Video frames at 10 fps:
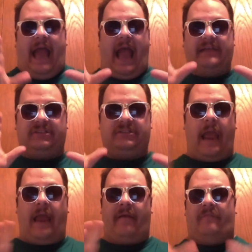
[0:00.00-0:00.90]
as
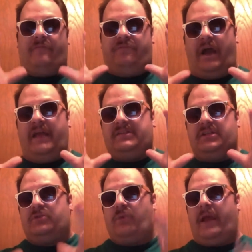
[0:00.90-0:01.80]
Danton fights
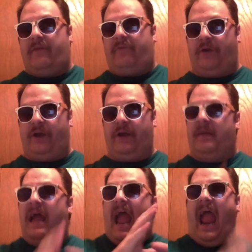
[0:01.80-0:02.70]
his way to
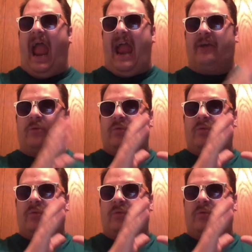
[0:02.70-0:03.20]
freedom and